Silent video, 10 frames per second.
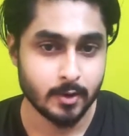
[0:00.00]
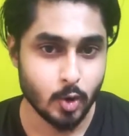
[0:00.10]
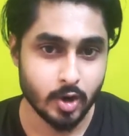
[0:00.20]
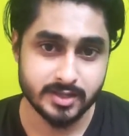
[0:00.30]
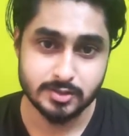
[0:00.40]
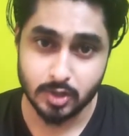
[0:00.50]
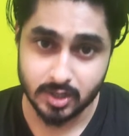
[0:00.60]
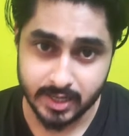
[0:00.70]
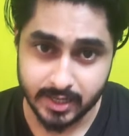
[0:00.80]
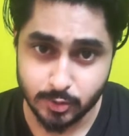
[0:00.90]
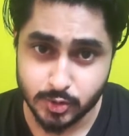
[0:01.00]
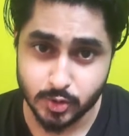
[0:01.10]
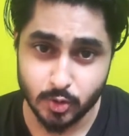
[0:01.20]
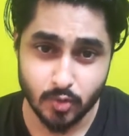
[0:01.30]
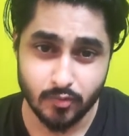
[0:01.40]
Quant is not like you
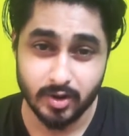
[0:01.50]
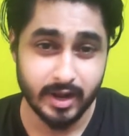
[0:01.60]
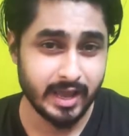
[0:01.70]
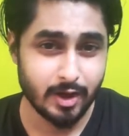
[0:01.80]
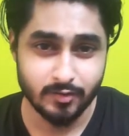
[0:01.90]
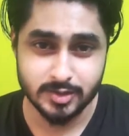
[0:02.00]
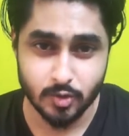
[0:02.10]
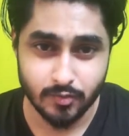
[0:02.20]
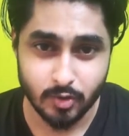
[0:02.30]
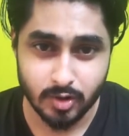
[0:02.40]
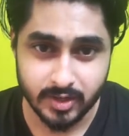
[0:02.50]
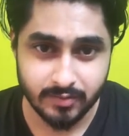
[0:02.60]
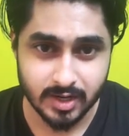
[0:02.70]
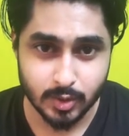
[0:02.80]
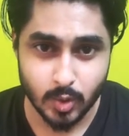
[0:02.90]
should always go for
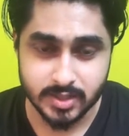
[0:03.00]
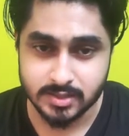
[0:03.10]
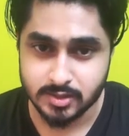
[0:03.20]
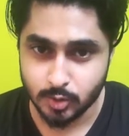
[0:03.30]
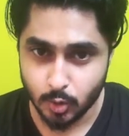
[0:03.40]
difficult questions.